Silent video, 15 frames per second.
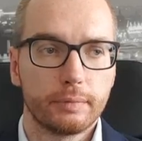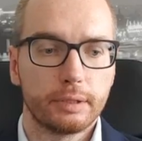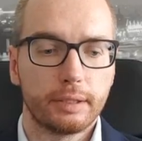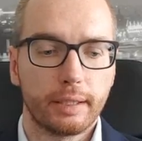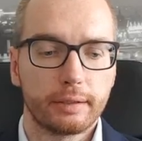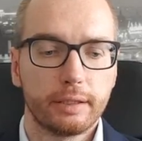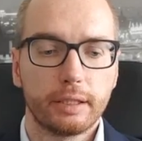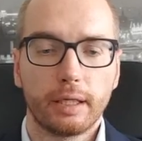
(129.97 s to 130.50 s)

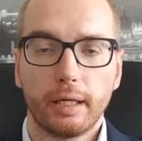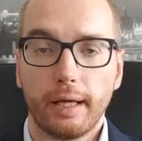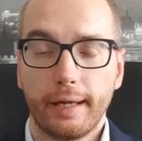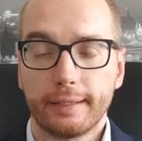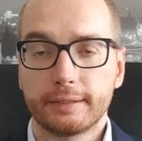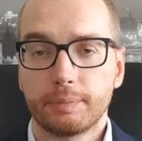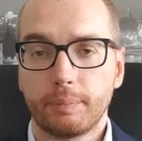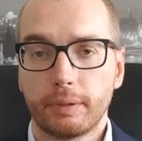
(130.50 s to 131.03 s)
technical
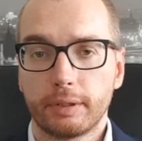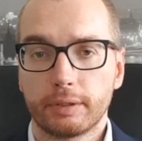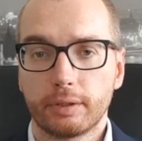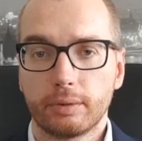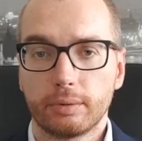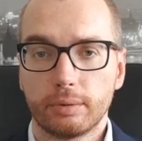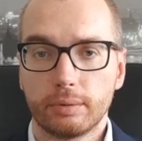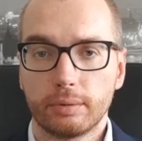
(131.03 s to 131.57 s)
expert
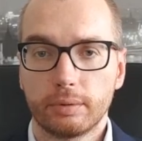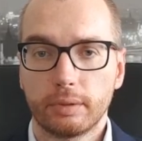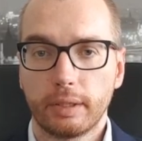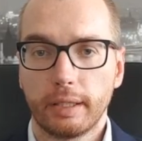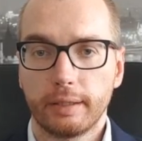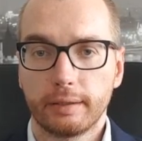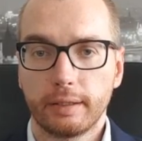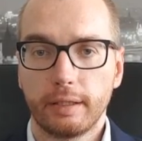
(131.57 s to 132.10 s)
who
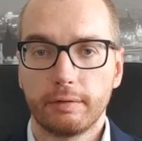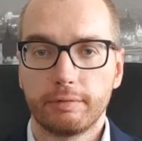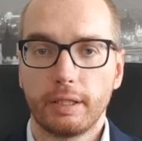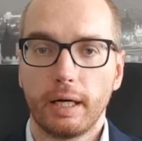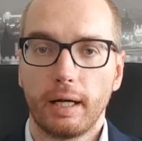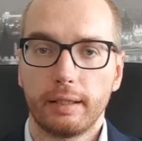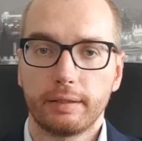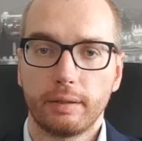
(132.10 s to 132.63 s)
can give
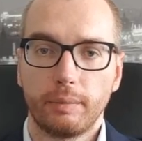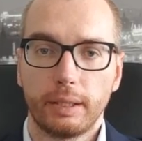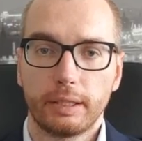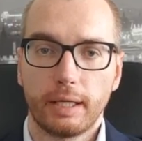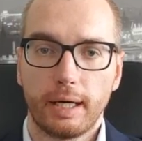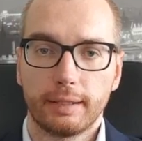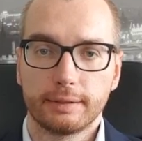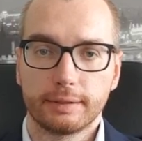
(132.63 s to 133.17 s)
the ultimate
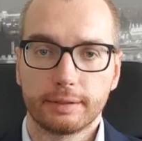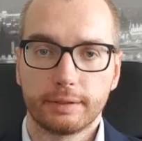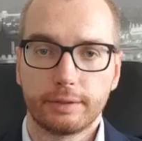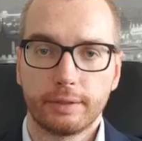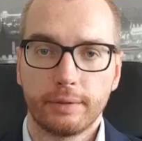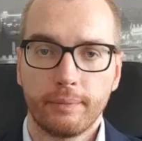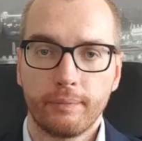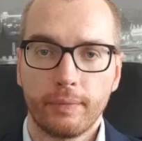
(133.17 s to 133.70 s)
answer.
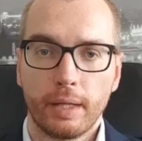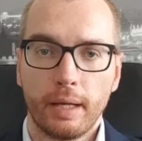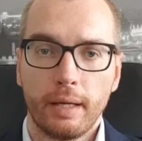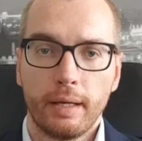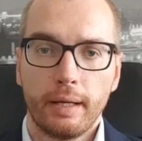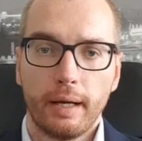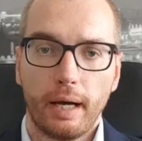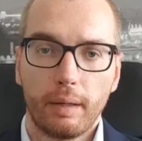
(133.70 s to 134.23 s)

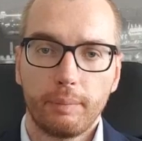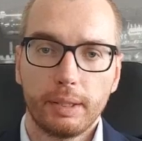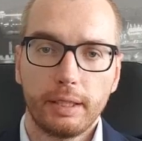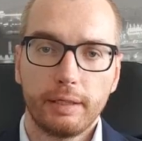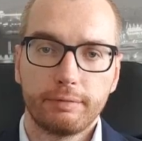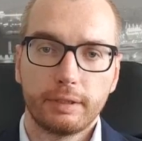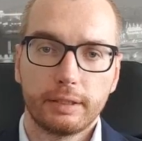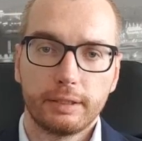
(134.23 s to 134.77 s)
I
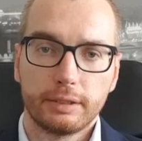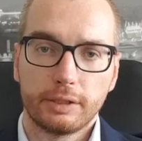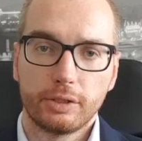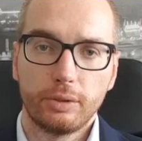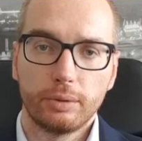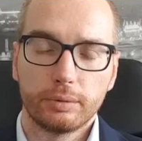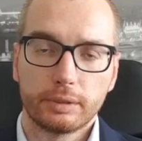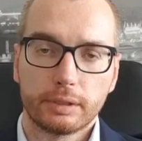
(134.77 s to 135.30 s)
believe that it's
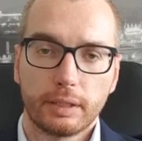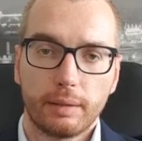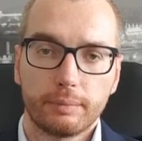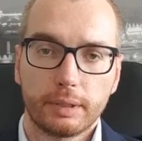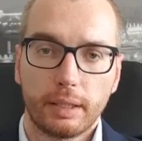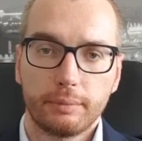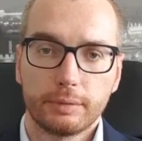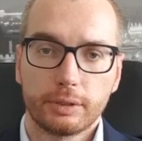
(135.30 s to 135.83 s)
good
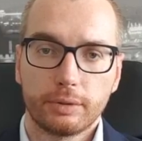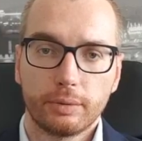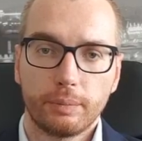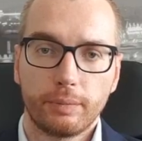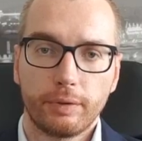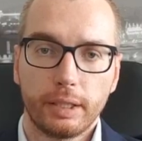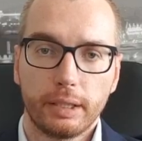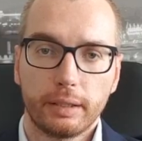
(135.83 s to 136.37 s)
sometimes to
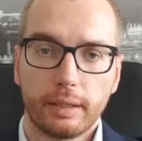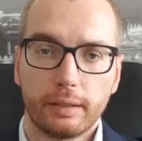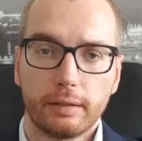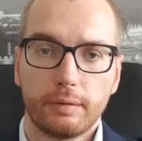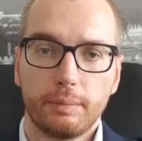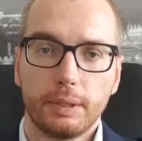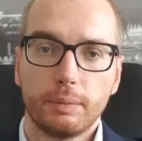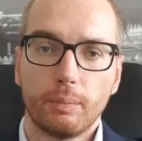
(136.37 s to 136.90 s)
bring a
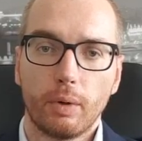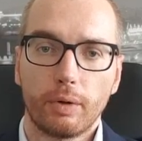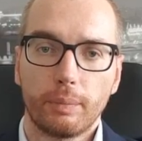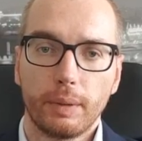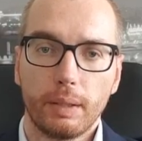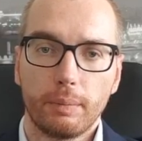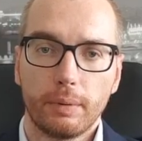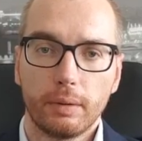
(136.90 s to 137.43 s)
little bit more
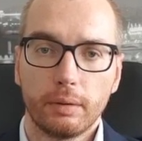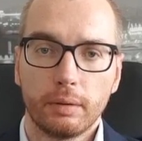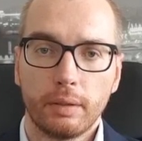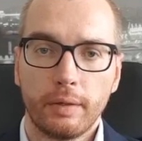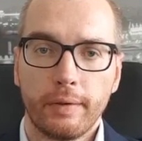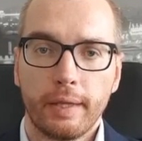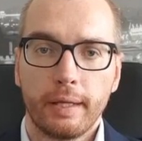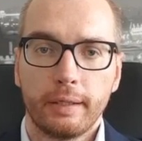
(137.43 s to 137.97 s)
people.
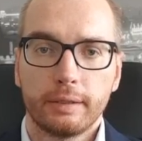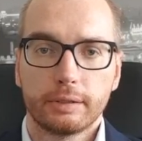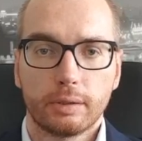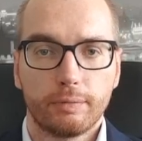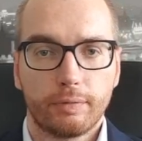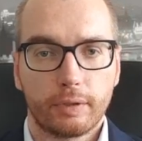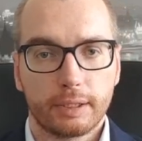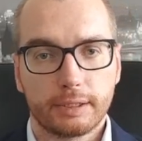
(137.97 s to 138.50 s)
So
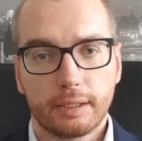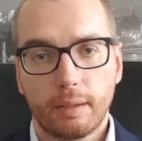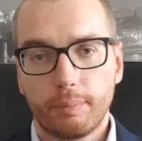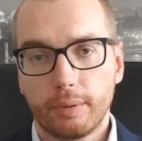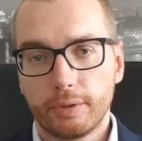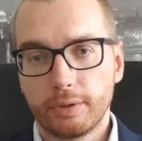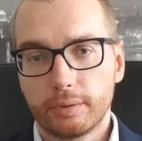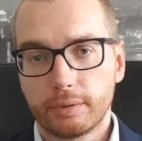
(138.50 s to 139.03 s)
for
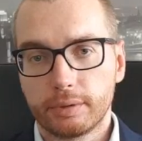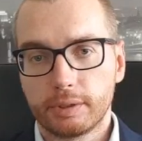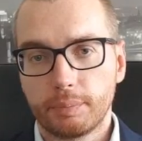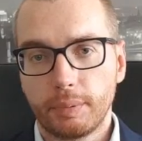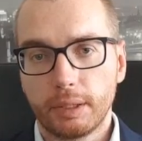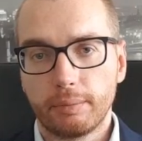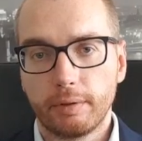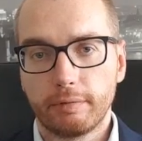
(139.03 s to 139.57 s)
example, you could
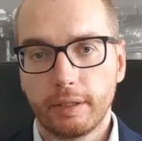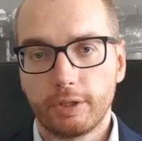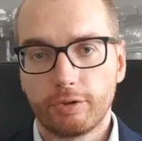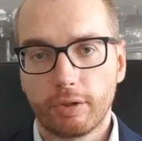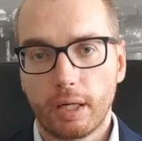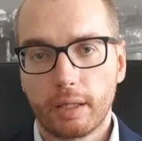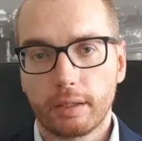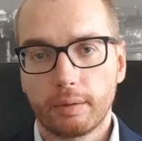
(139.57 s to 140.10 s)
speak with
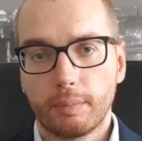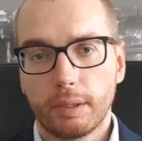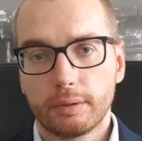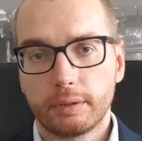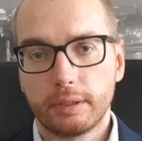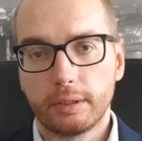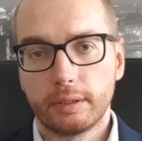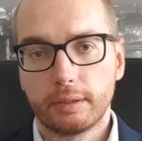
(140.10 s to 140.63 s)
HR about
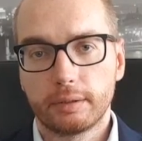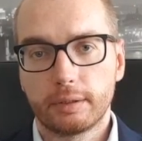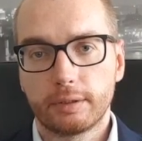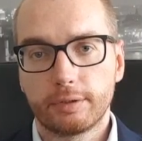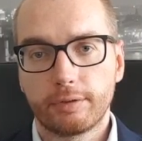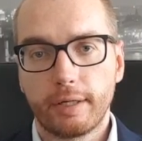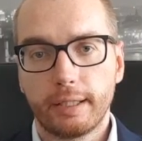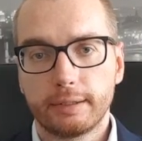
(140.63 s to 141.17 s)
the
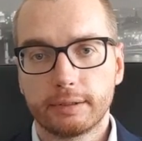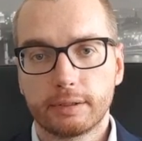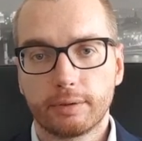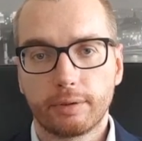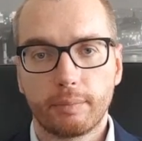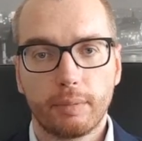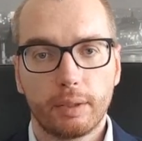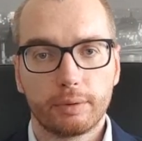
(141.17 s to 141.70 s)
trends or
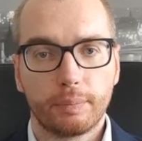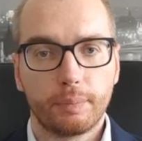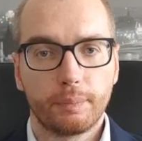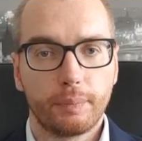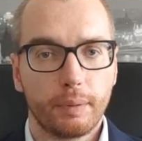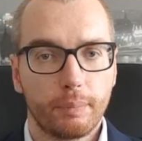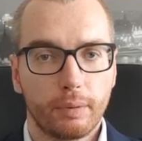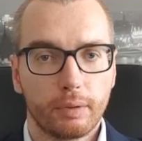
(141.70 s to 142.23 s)
about
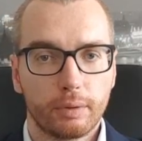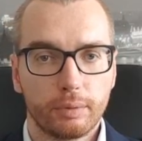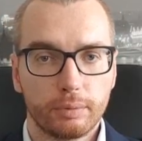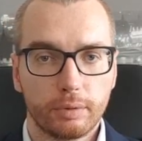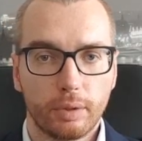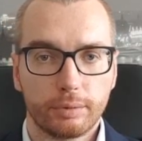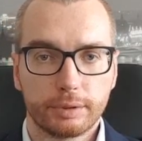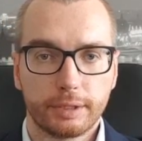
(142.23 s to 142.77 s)
people who
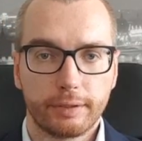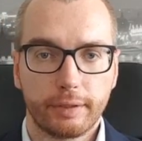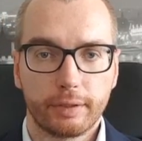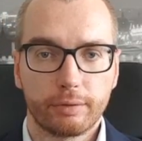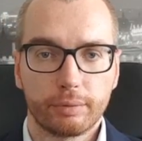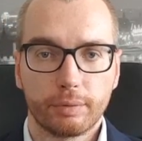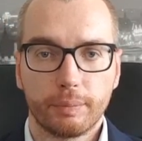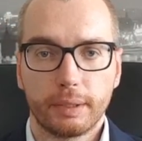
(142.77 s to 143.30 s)
knows the
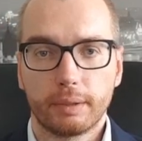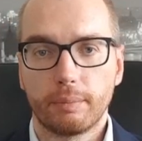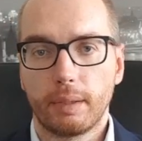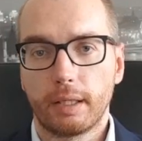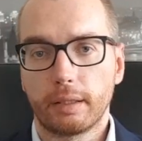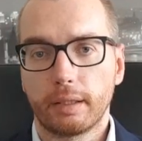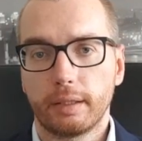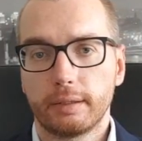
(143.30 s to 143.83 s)
recruitment
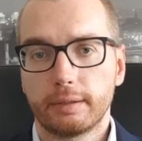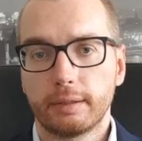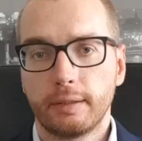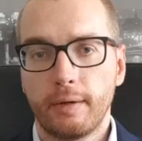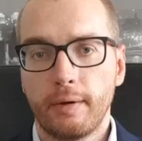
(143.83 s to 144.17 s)
market.